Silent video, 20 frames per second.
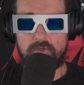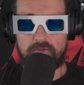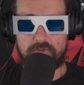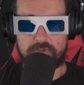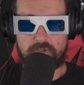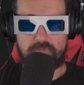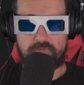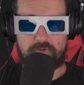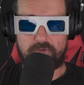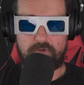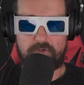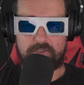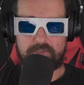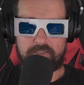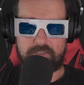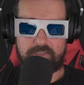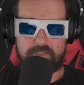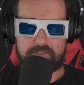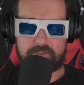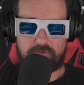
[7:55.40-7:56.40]
So if you look at
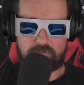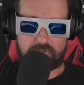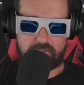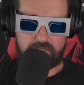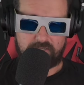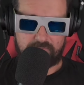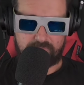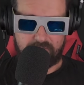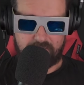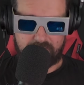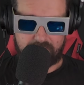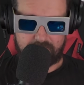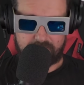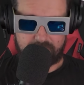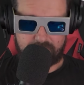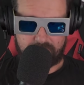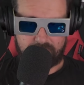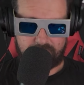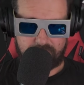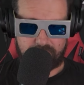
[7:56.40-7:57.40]
this and you think about it,
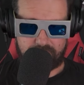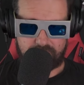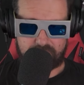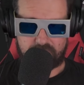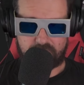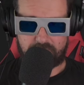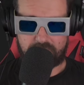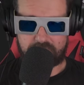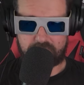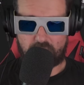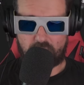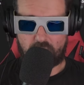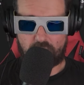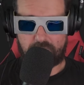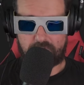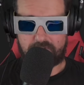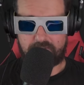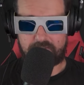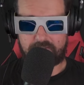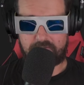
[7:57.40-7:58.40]
you talk about the
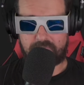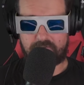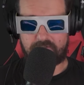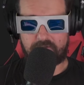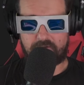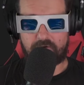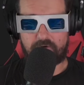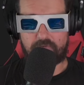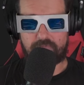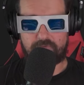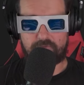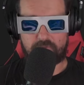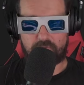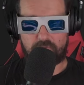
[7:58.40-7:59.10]
orbiting of the Earth and